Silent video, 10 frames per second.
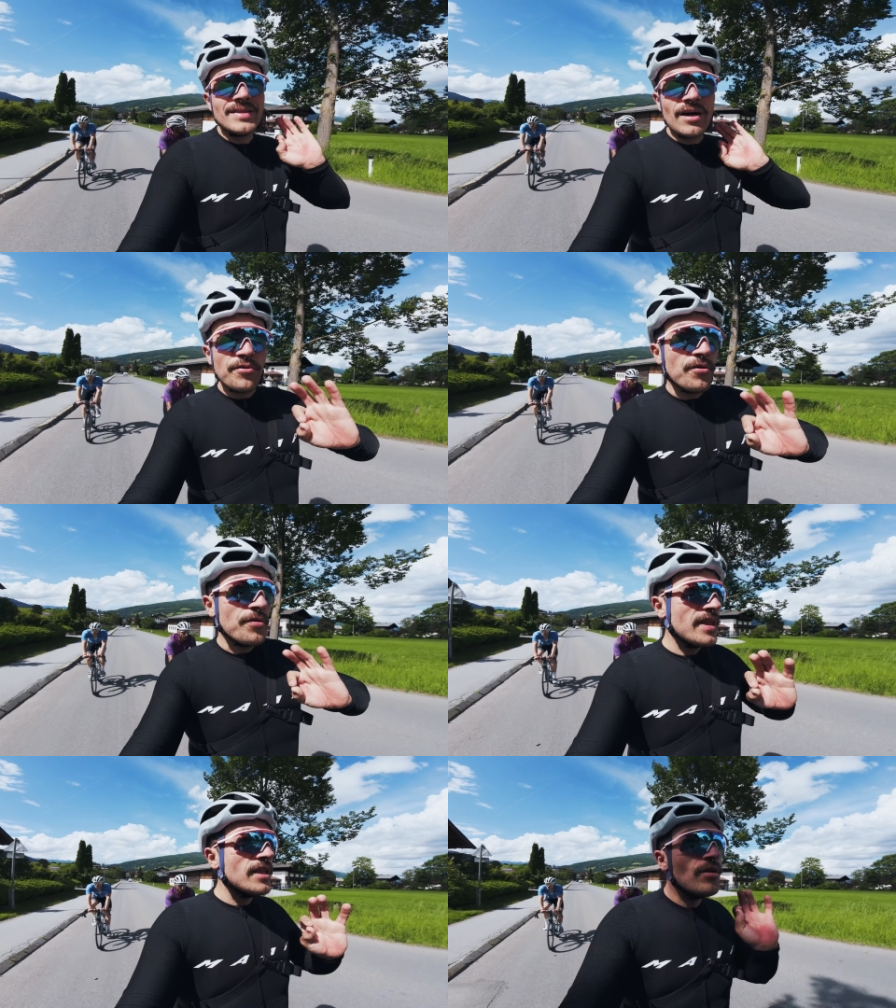Now you
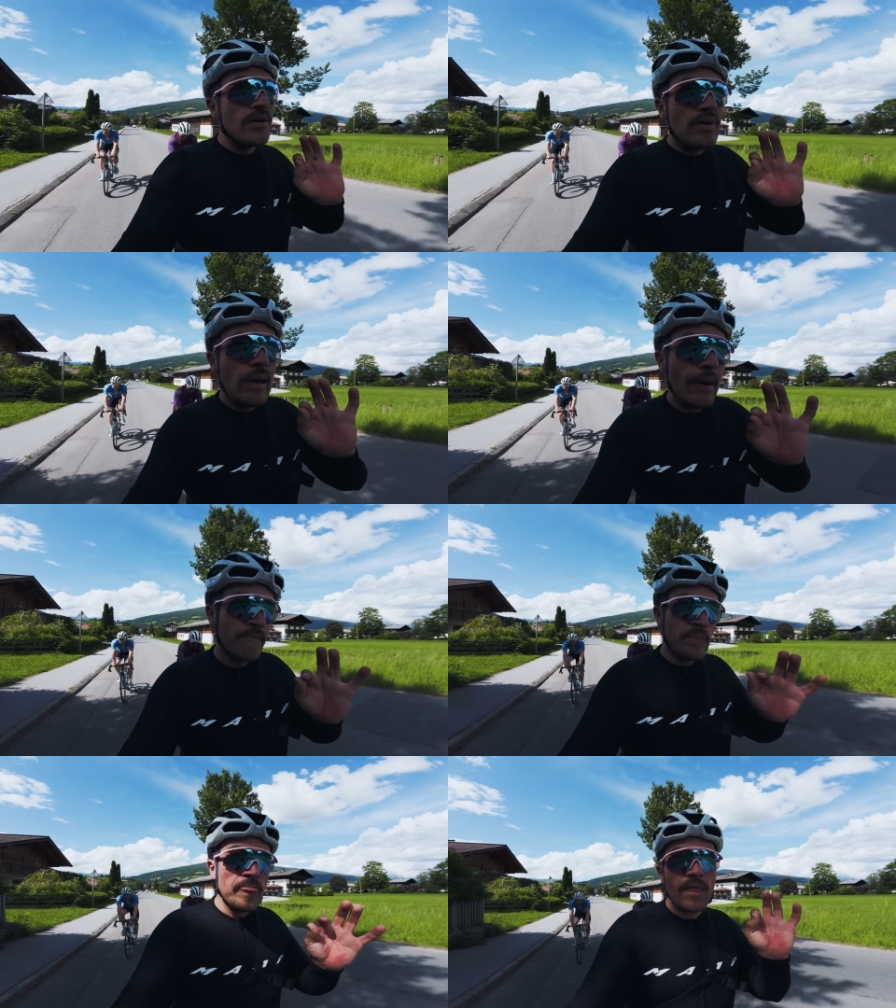already know
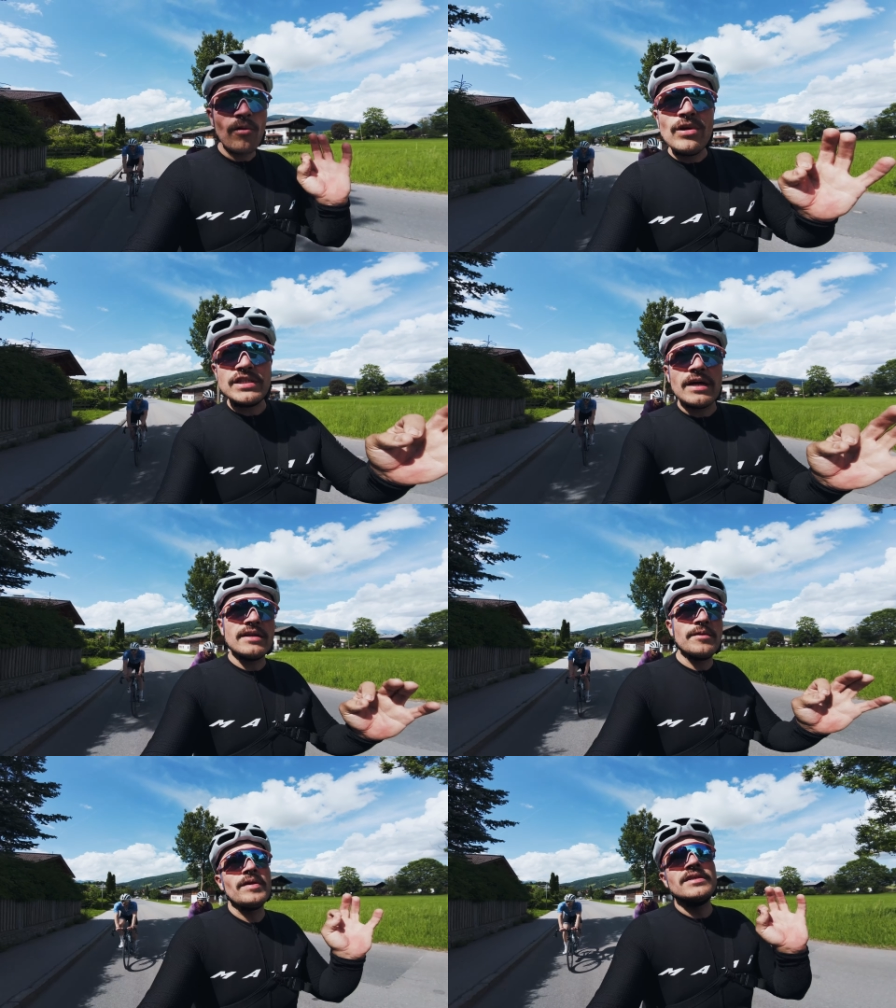which are
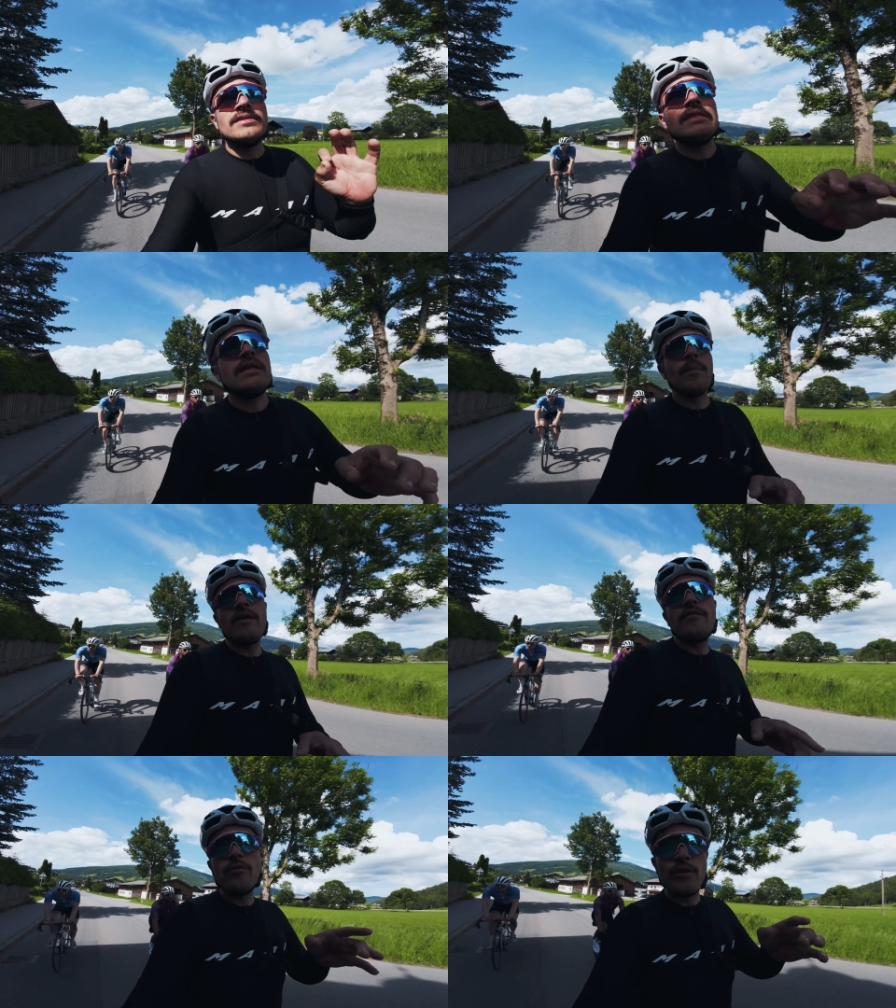the plans that I'm
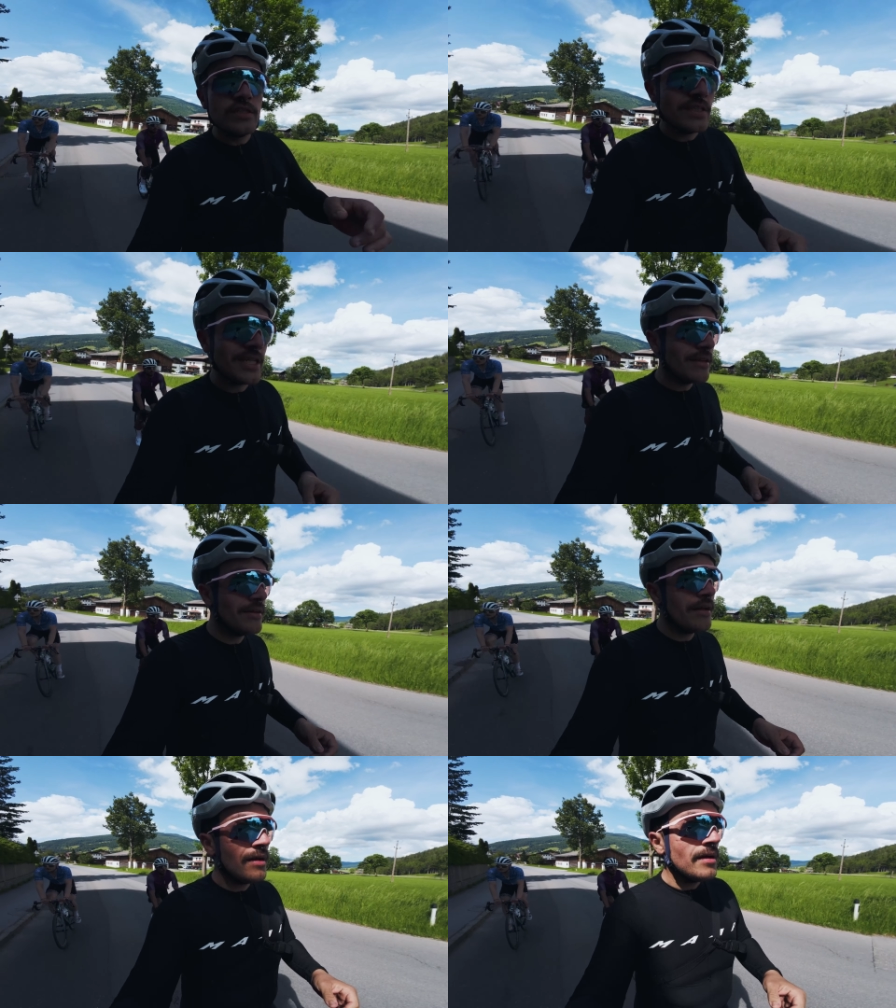having for this channel
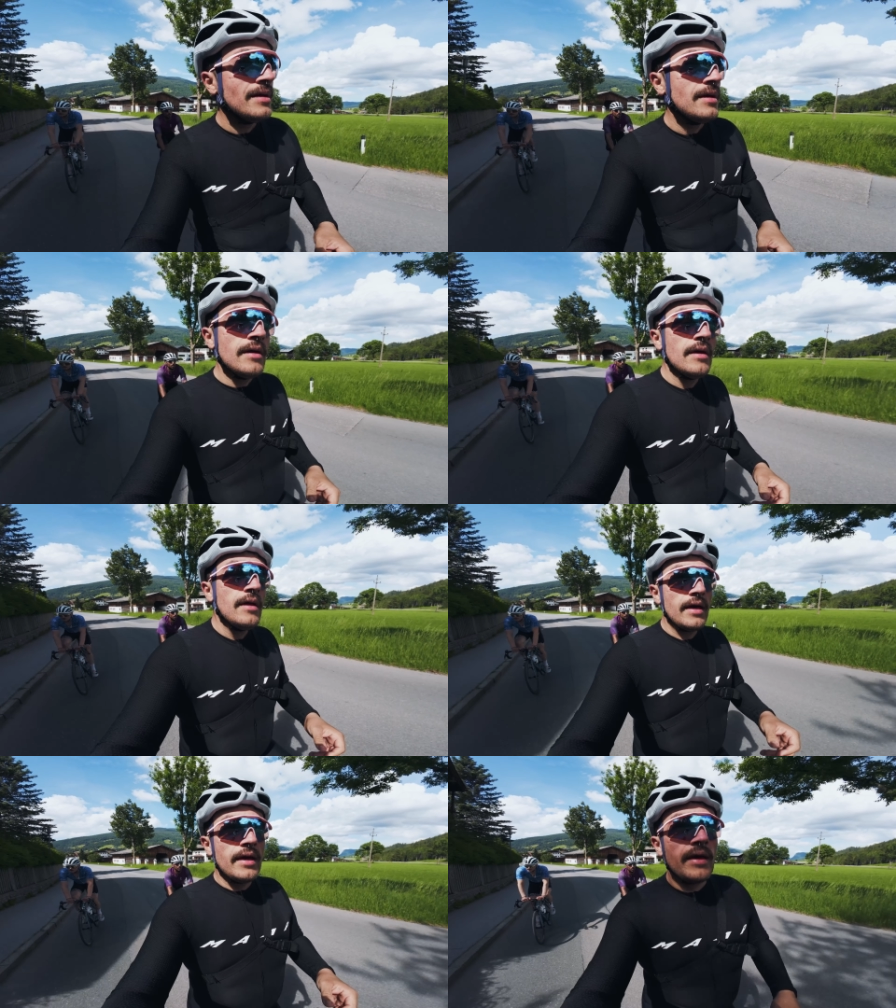
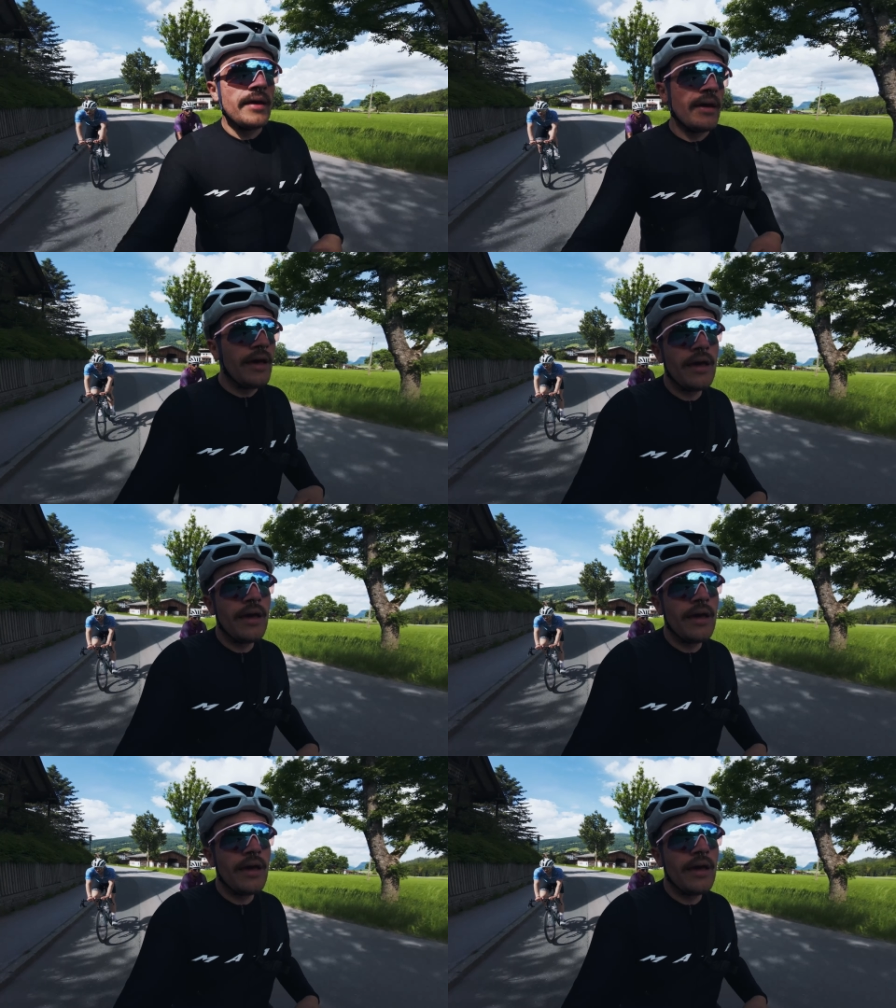uh,